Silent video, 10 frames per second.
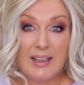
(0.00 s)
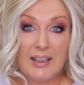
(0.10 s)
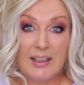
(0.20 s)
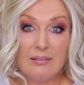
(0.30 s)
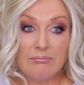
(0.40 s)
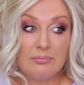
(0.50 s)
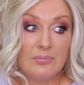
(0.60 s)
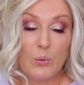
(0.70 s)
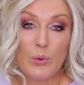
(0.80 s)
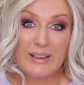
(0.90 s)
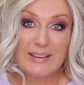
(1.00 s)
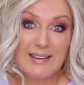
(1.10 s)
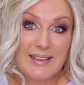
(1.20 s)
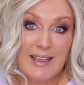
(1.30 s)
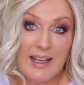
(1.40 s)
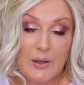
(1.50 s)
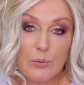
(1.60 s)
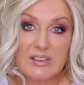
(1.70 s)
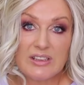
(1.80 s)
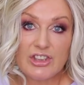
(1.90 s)
um, wig that the color
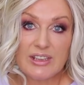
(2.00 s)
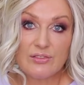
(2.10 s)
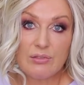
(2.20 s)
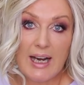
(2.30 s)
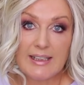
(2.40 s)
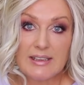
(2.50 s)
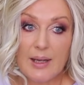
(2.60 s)
wasn't just right.